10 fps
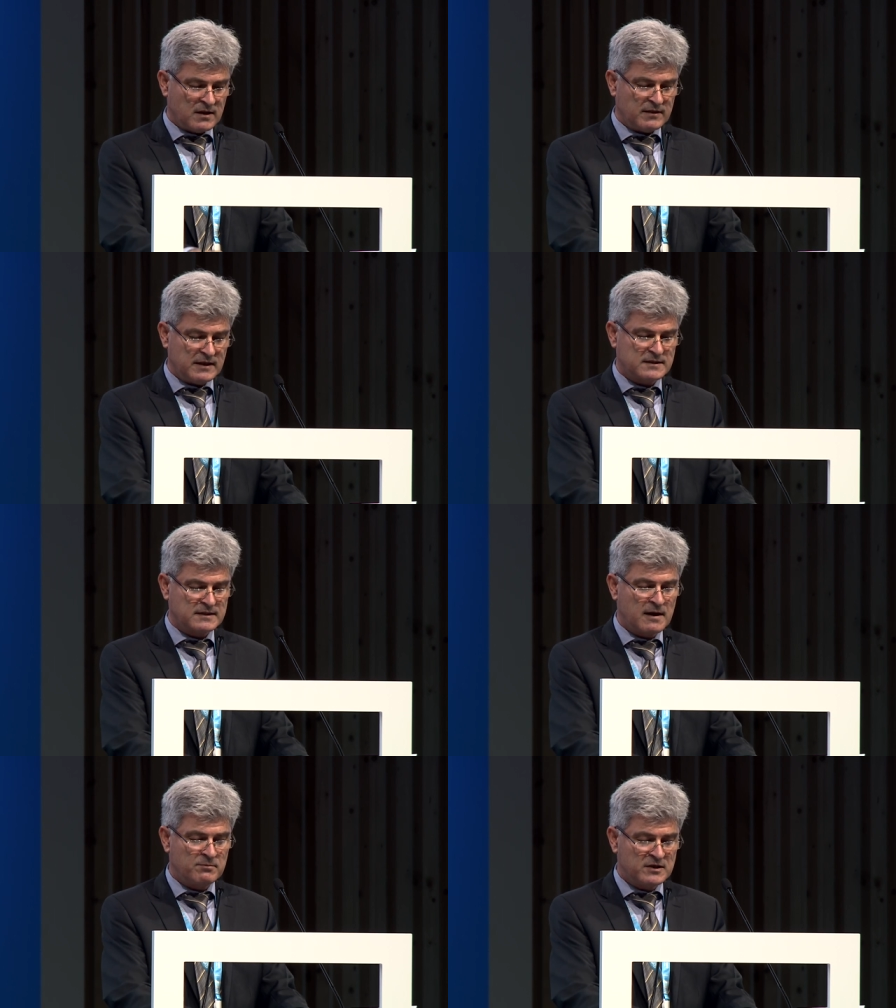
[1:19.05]
The
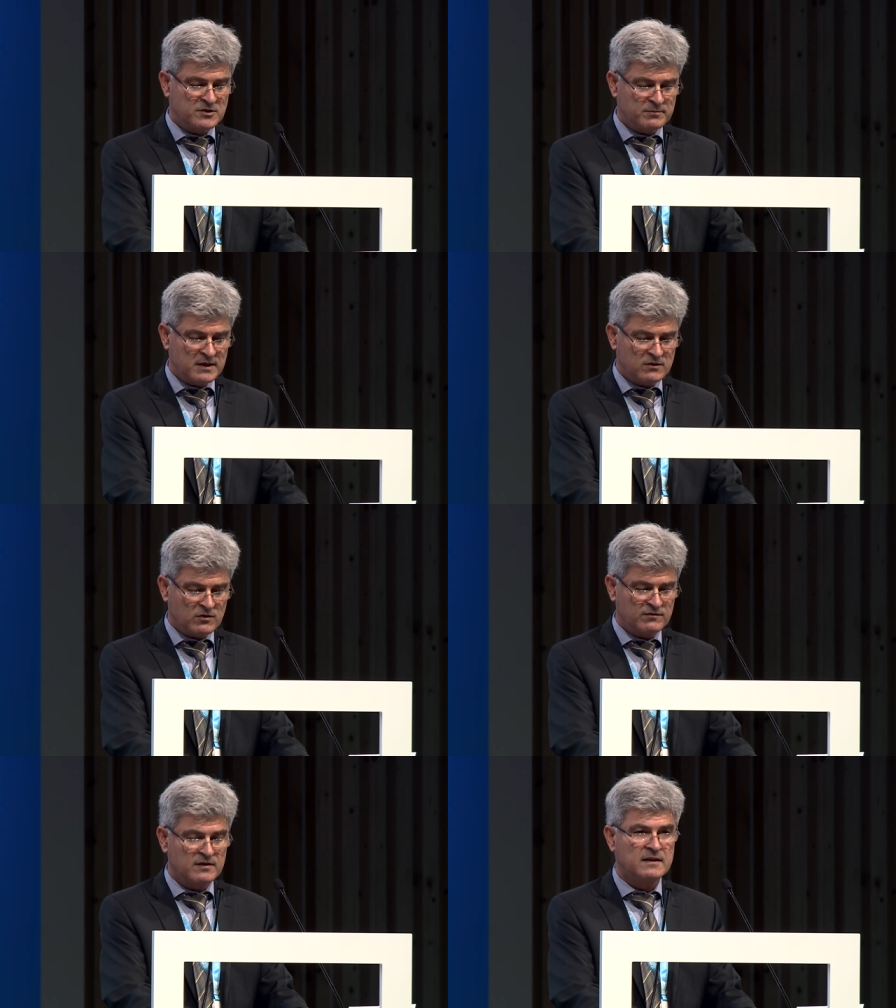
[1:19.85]
establishment
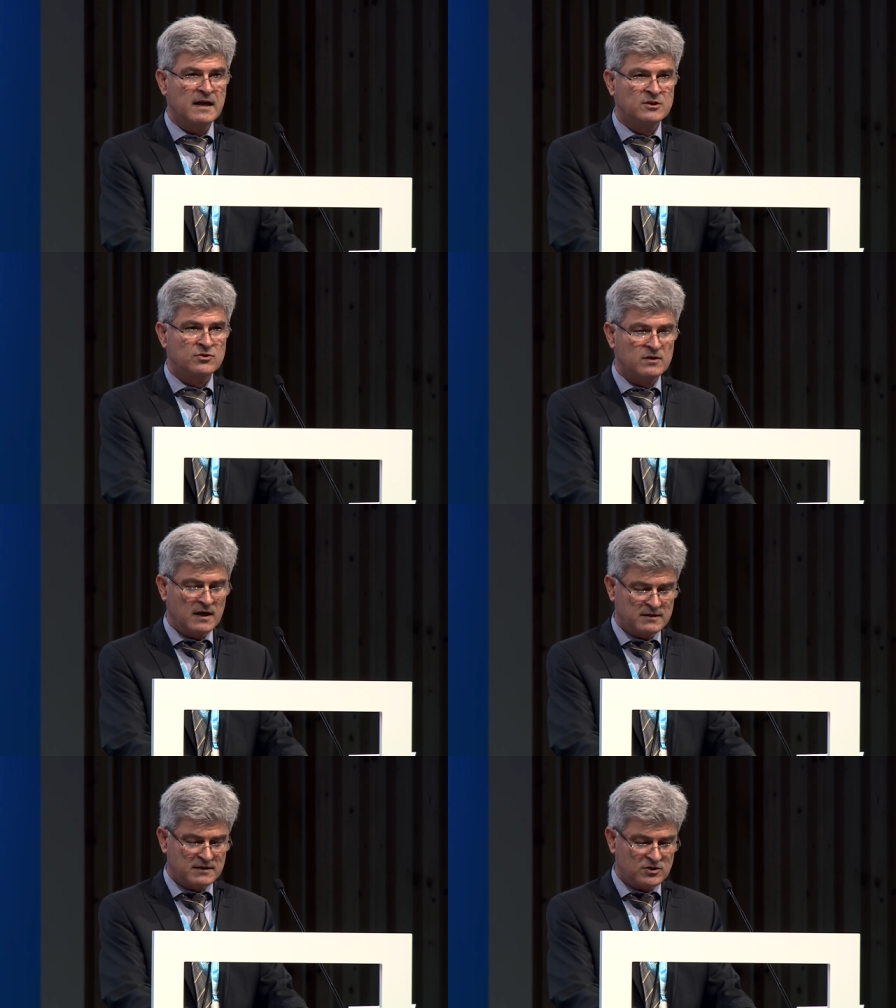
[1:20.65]
of the
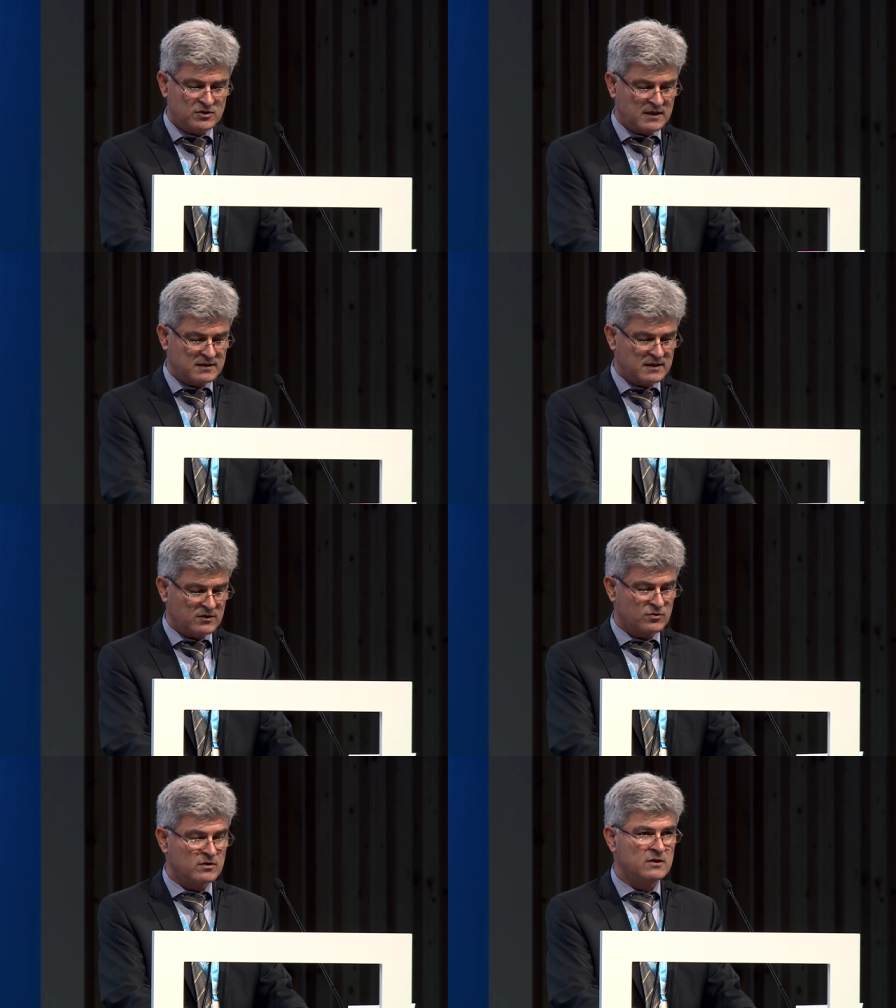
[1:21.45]
National Digital
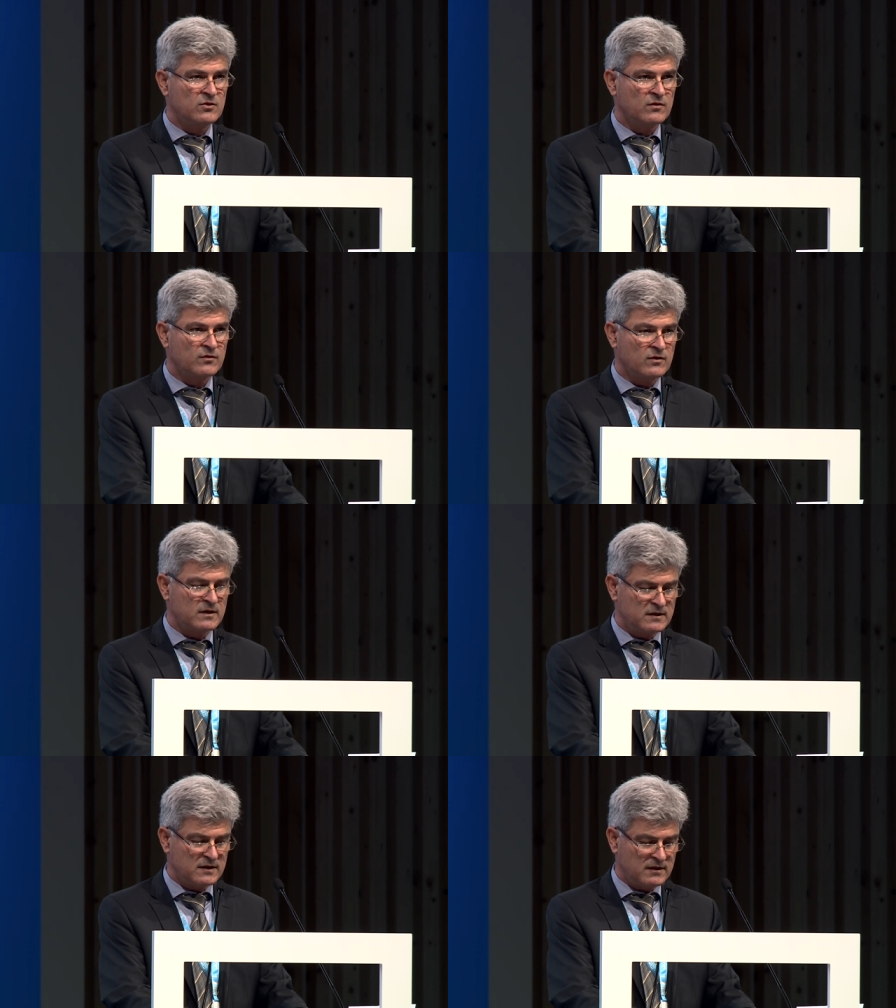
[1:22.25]
Security
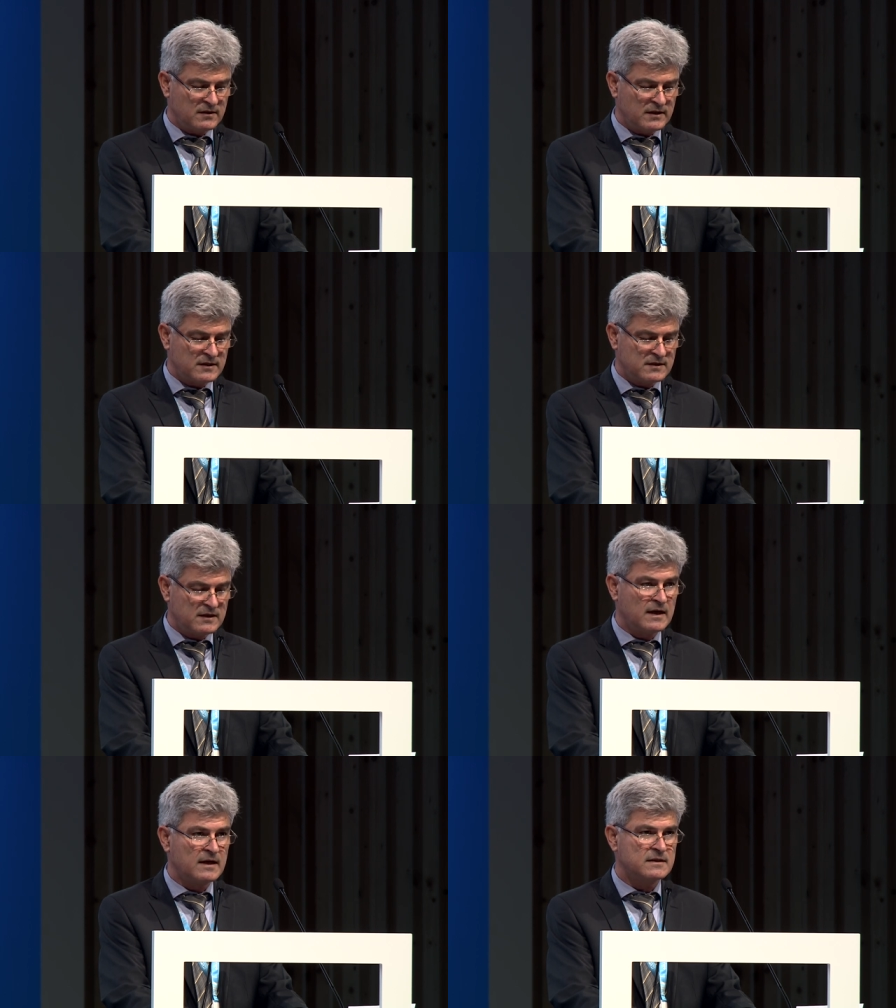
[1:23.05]
Authority this
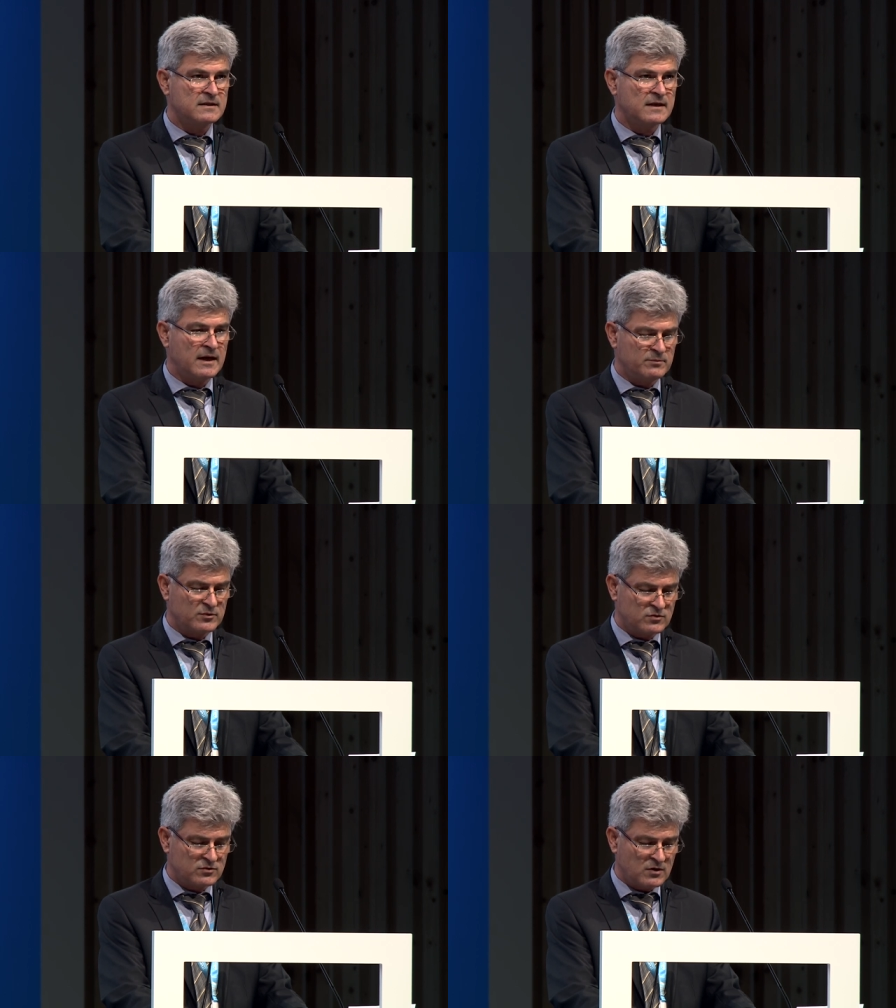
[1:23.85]
year in
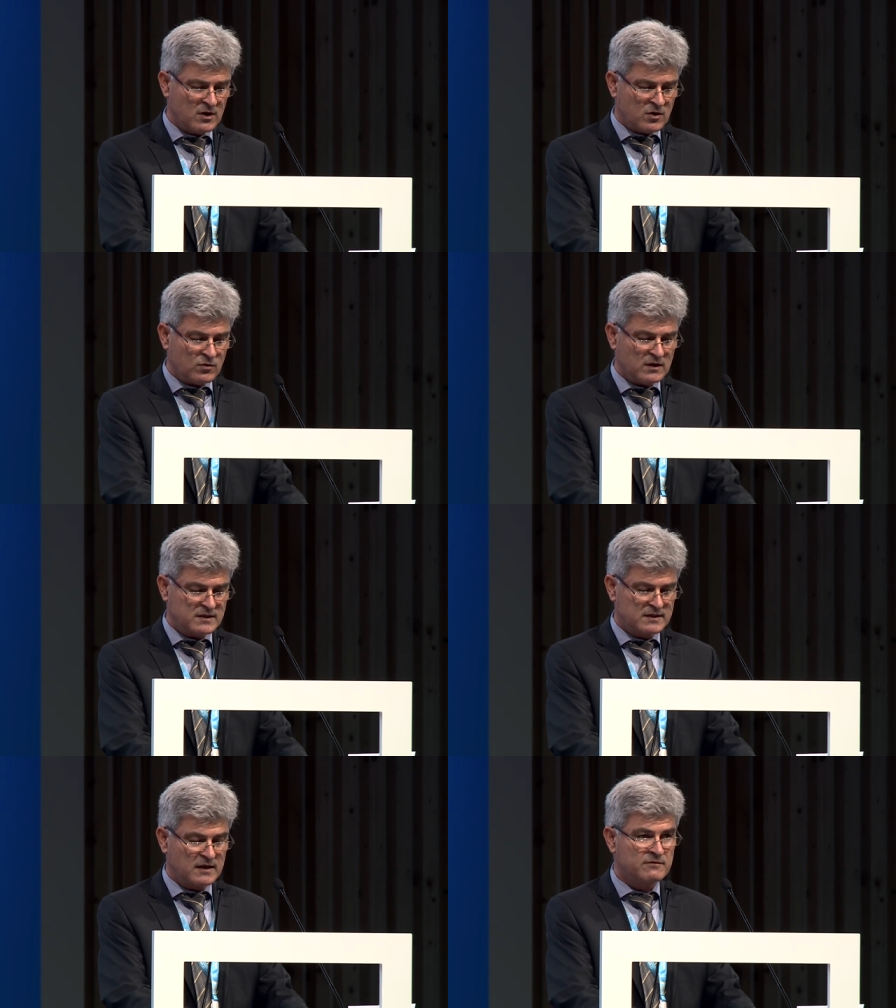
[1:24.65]
Cyprus will
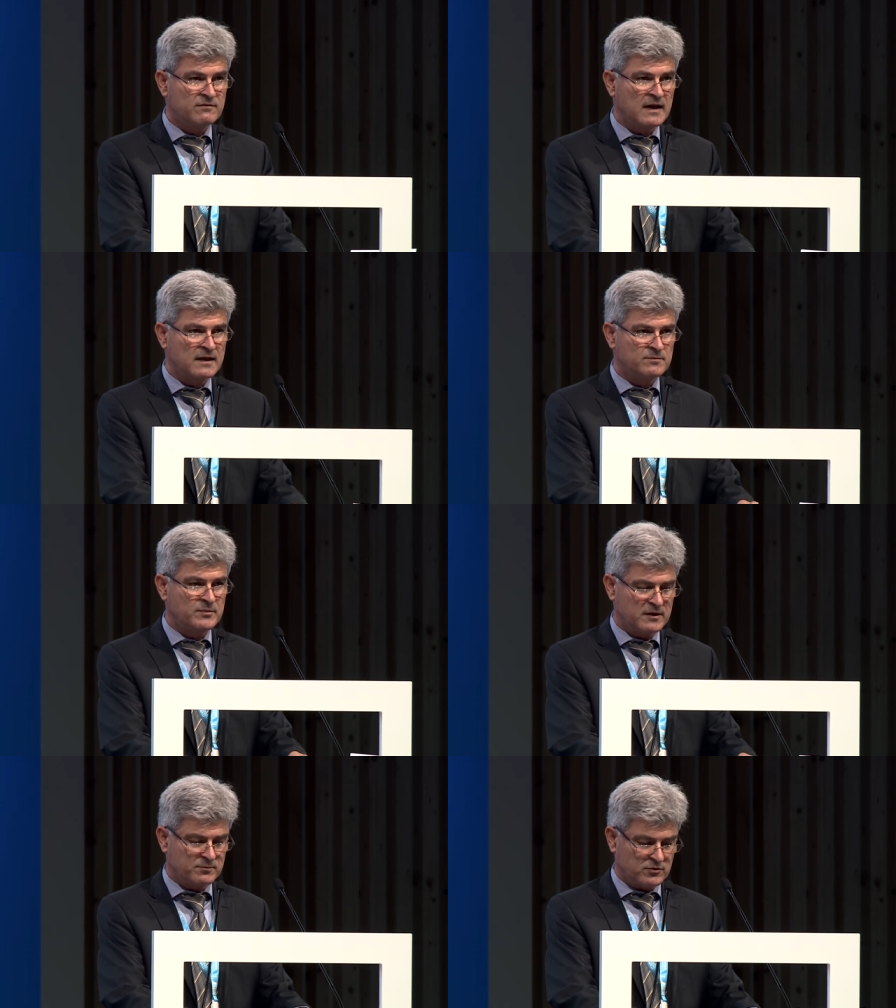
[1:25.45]
serve that
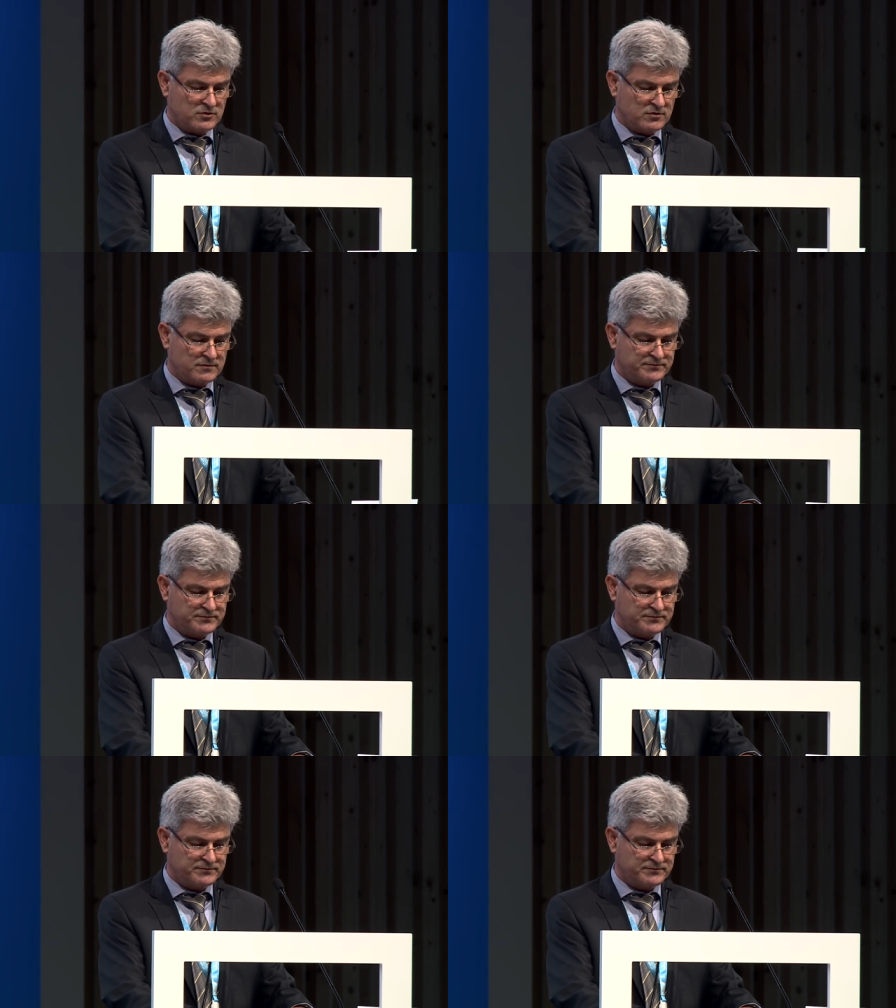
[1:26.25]
purpose.